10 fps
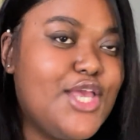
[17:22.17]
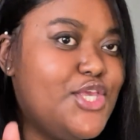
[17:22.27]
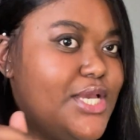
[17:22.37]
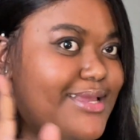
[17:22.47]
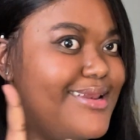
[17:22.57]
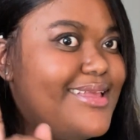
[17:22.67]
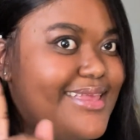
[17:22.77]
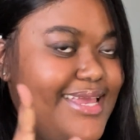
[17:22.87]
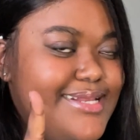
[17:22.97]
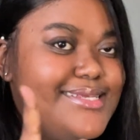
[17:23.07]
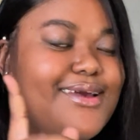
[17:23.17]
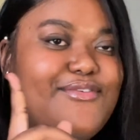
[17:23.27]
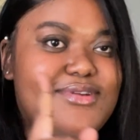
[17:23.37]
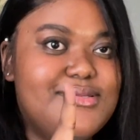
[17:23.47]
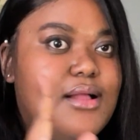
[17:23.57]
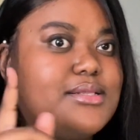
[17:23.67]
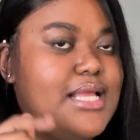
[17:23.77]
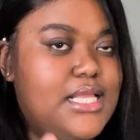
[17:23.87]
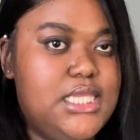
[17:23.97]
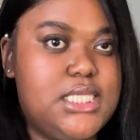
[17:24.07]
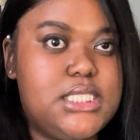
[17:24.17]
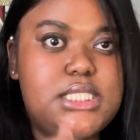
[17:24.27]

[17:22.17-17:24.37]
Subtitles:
you're going to get a result like this.